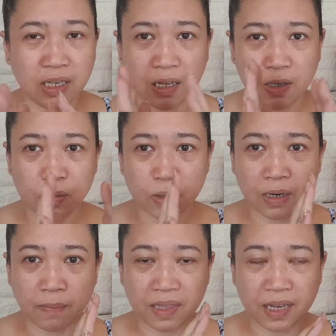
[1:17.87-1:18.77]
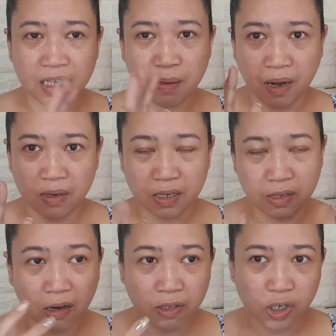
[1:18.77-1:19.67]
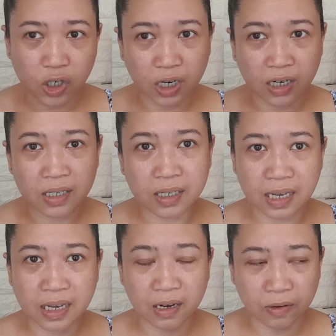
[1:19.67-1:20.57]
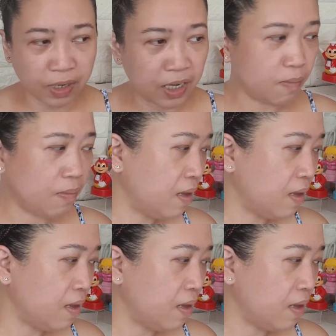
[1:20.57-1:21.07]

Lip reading: tell you some things about the Dr. Jart Cica cream.